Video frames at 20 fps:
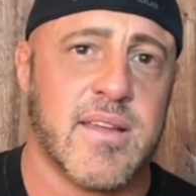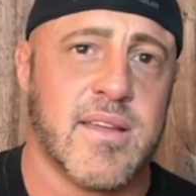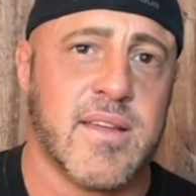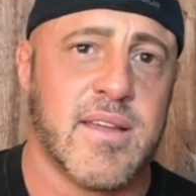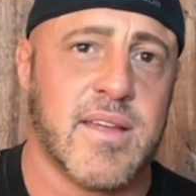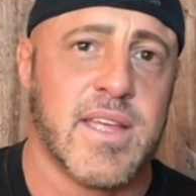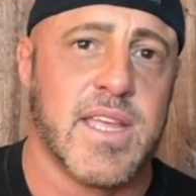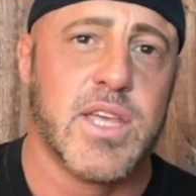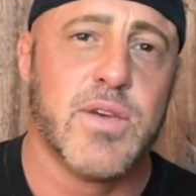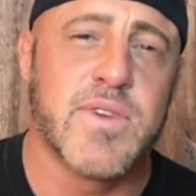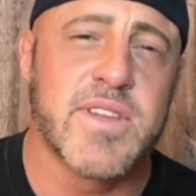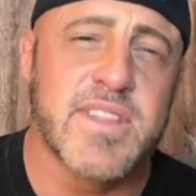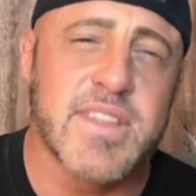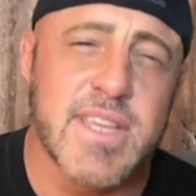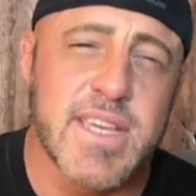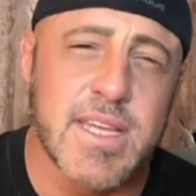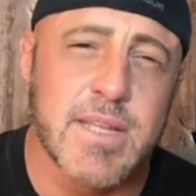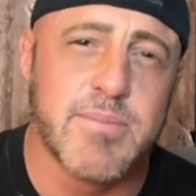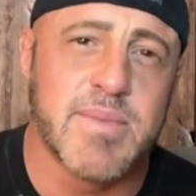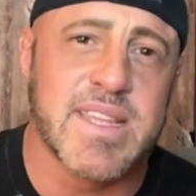You wouldn't
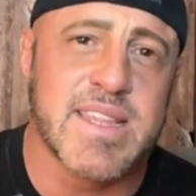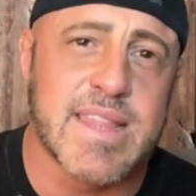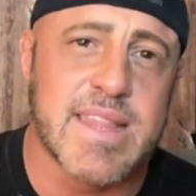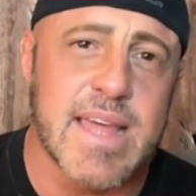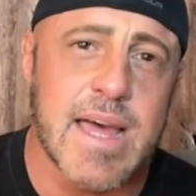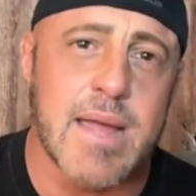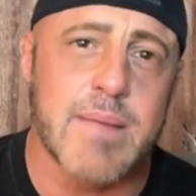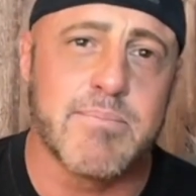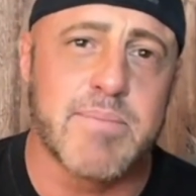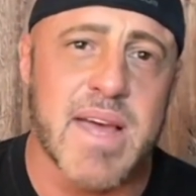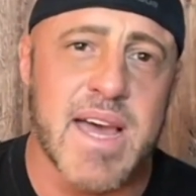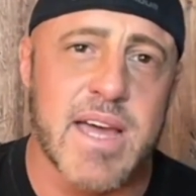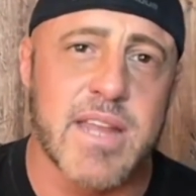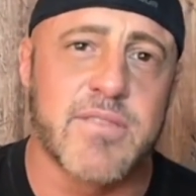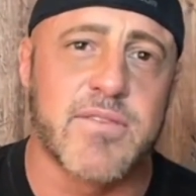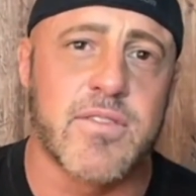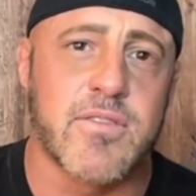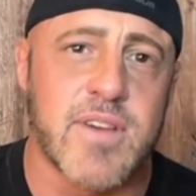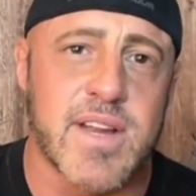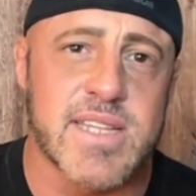think he'd be that bad of
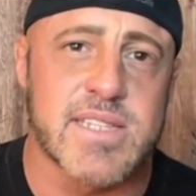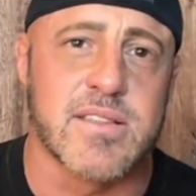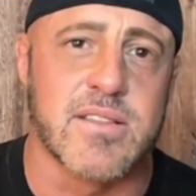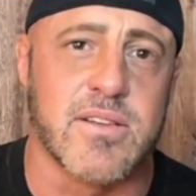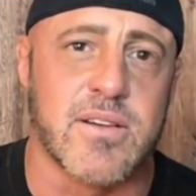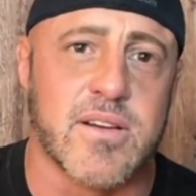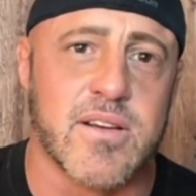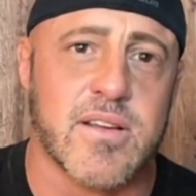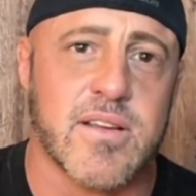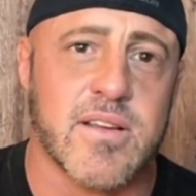a wrestler.